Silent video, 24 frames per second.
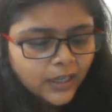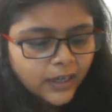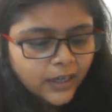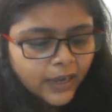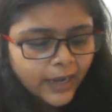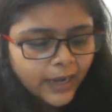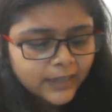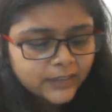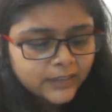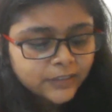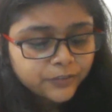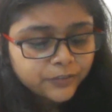
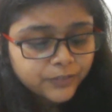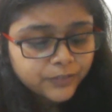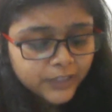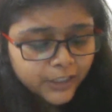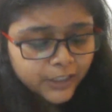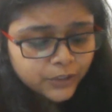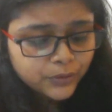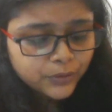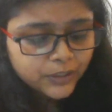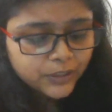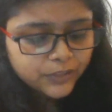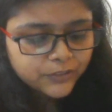at the Free
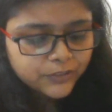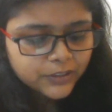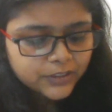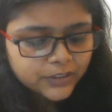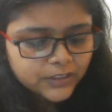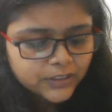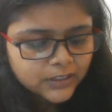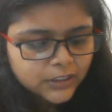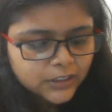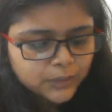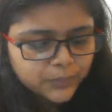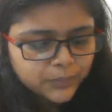
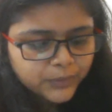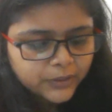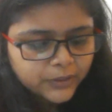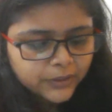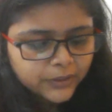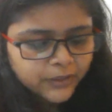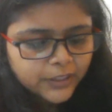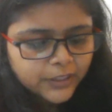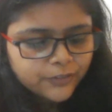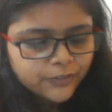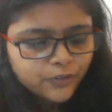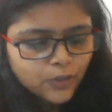University
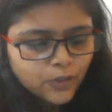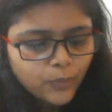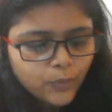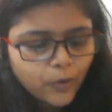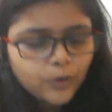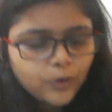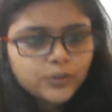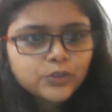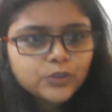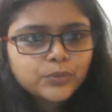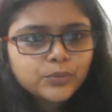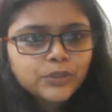Berlin from
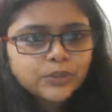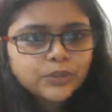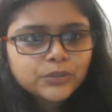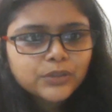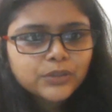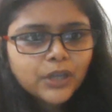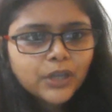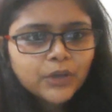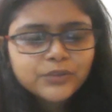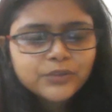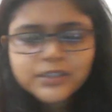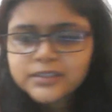October
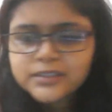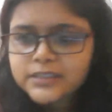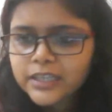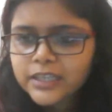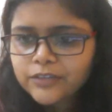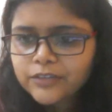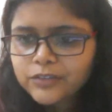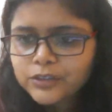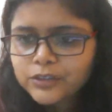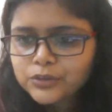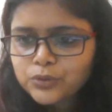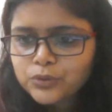
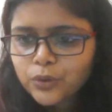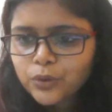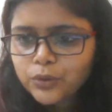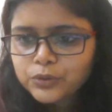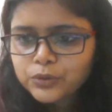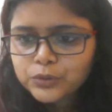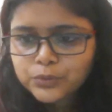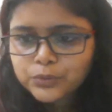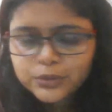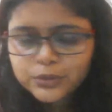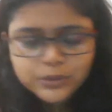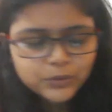2007 to
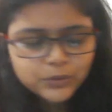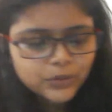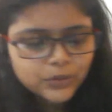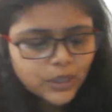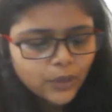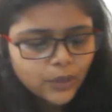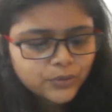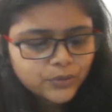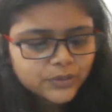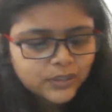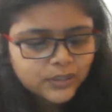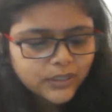October
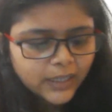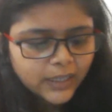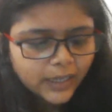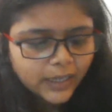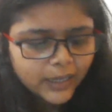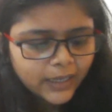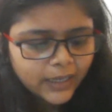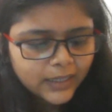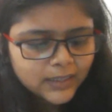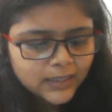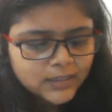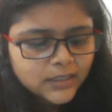
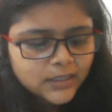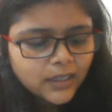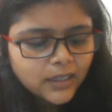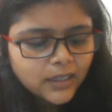2008.